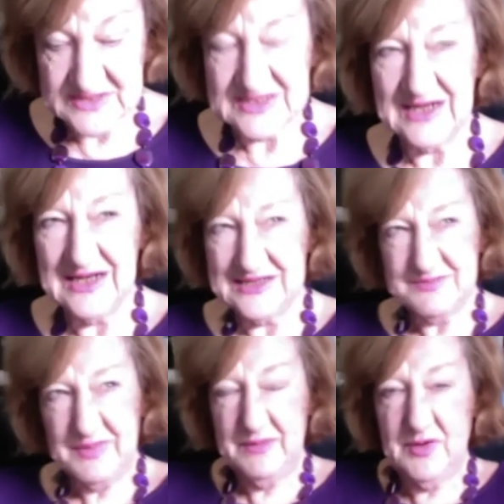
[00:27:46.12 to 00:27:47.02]
unless
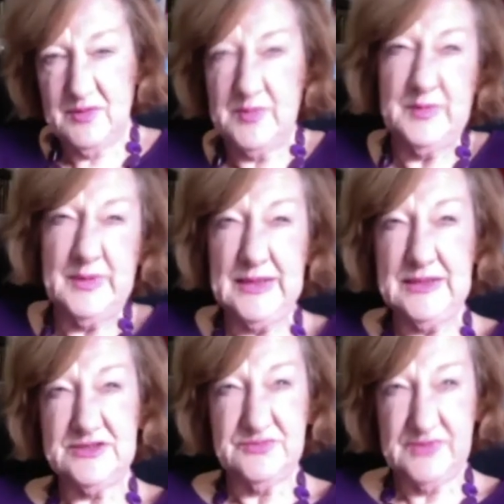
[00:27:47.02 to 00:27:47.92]
people are prepared
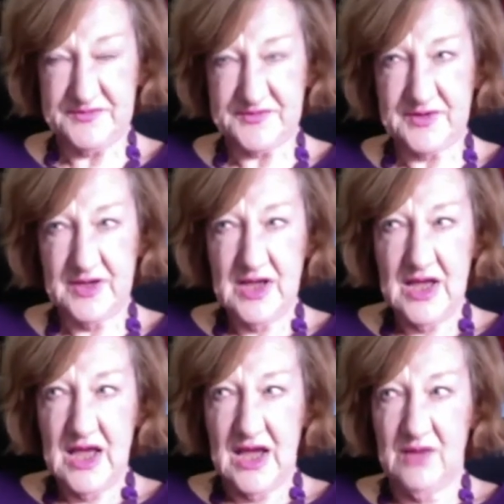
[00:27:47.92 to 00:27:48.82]
to risk.
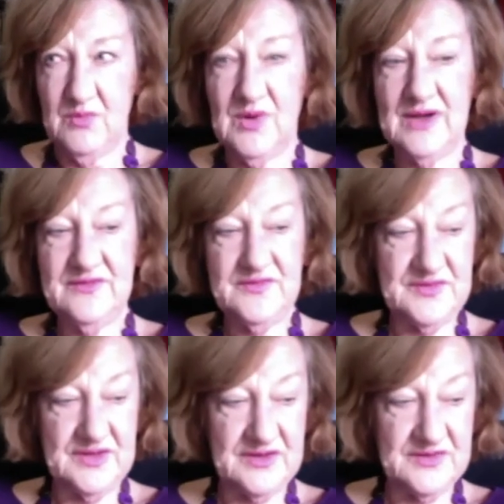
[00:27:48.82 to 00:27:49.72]
And one of the
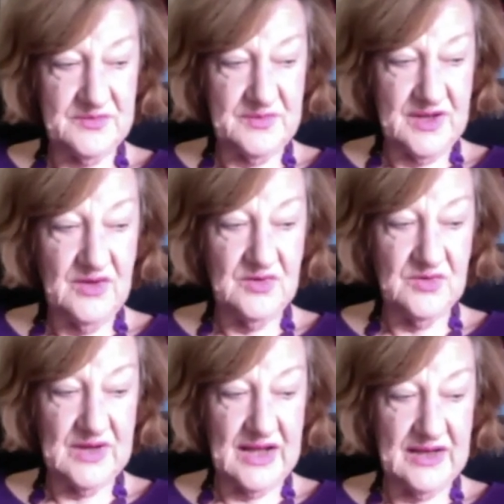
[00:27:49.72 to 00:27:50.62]
things we don't look
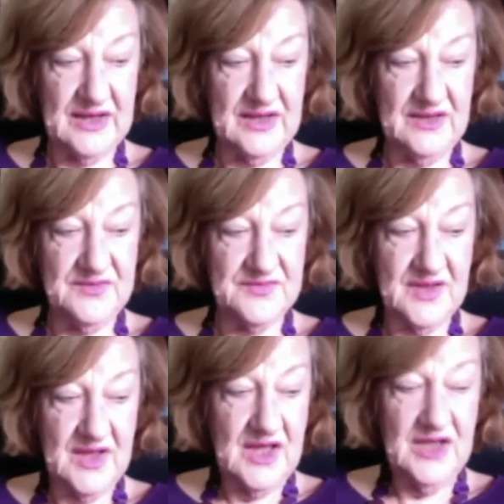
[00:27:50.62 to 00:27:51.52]
at is
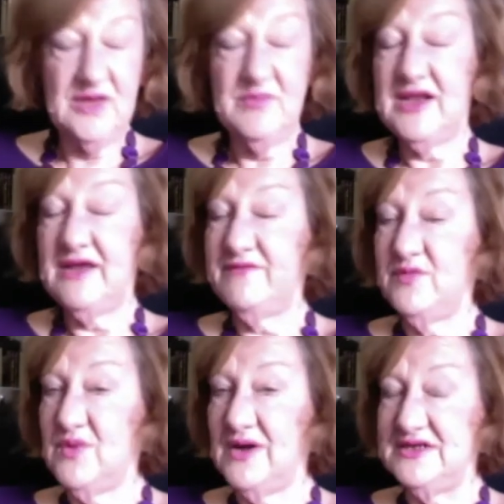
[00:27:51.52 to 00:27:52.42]
you might have a
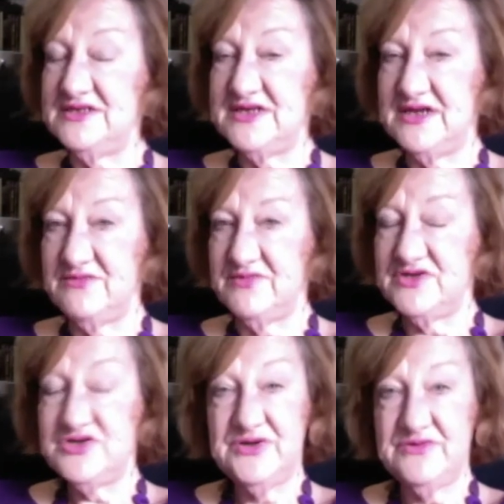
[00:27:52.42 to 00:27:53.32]
1 in 10
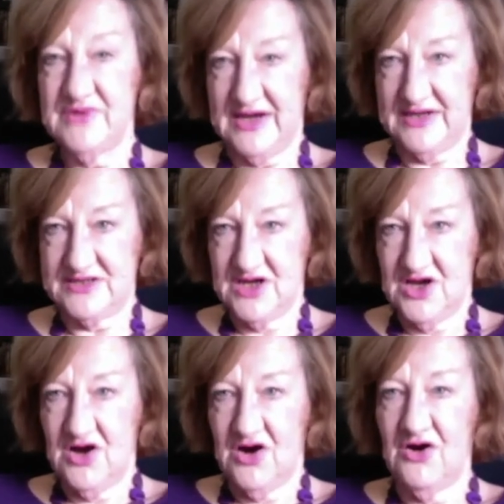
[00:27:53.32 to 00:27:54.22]
return rate
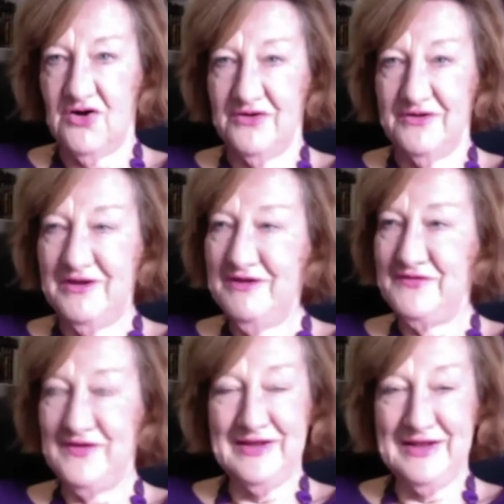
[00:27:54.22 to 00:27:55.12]
on
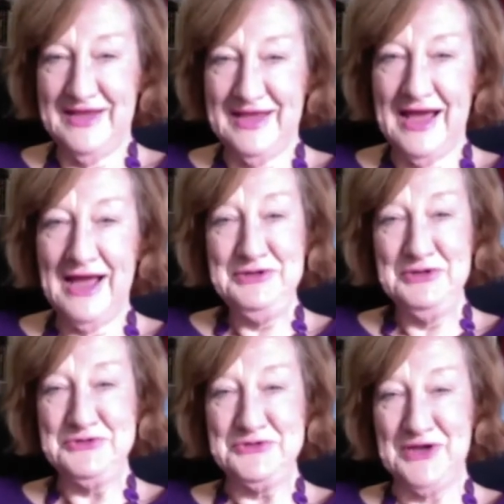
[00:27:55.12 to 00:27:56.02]
fairly
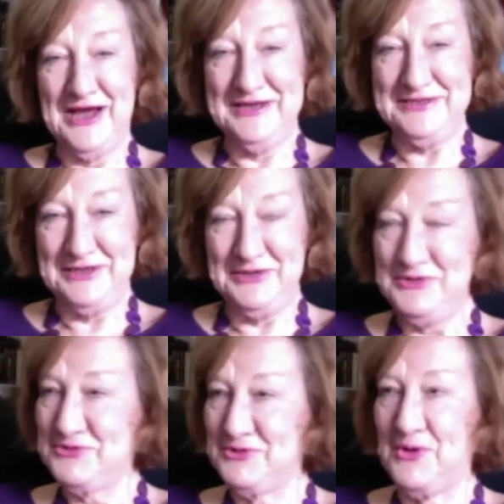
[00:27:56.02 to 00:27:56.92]
unusual
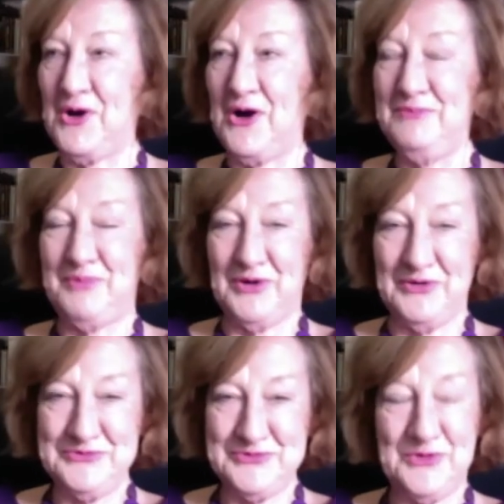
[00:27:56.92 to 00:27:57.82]
ideas, or odd
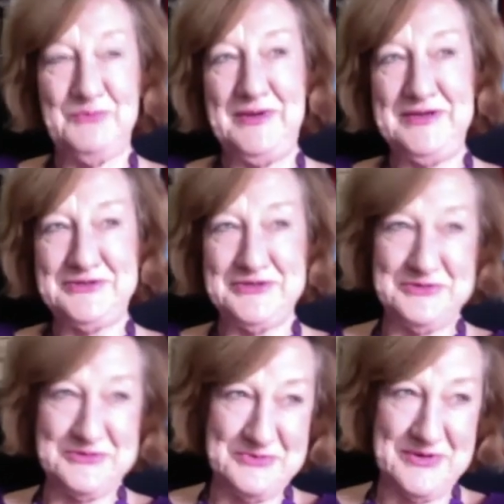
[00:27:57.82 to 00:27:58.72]
bods, or pitches,
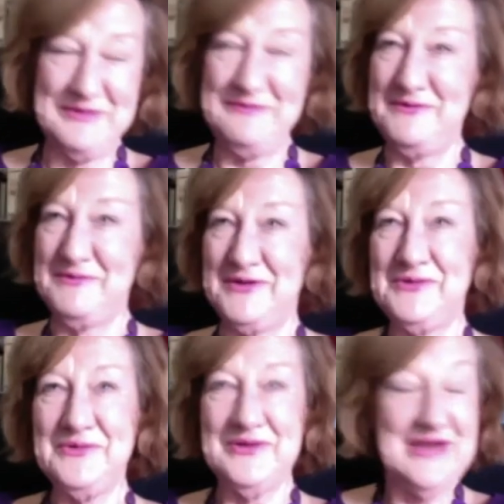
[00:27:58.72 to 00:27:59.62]
or whatever you want to
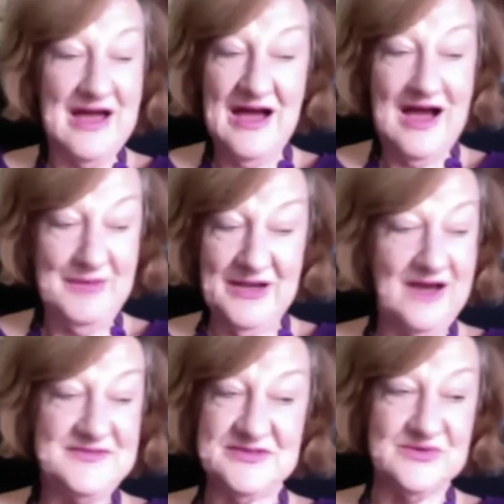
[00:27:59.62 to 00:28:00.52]
call it. I mean, I've
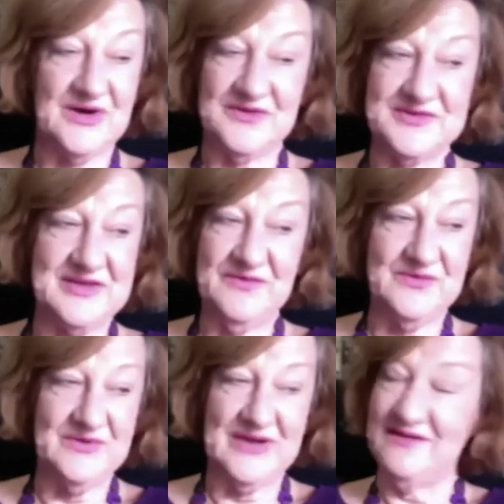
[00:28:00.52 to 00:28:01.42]
still got several
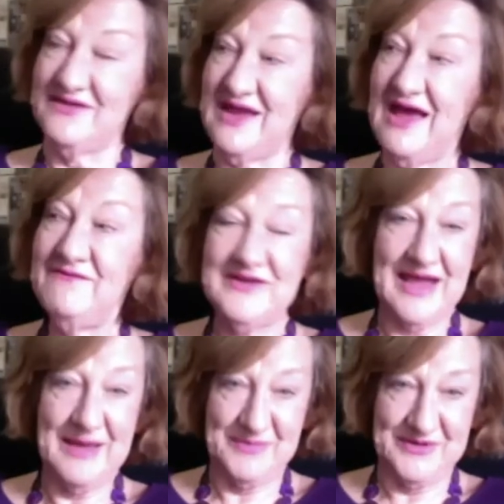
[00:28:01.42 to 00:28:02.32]
now that haven't
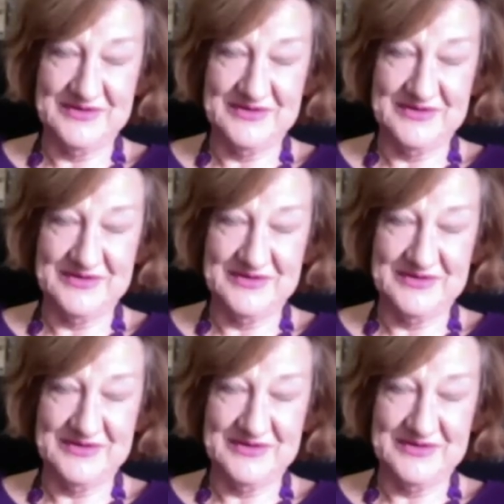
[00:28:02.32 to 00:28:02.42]
happened.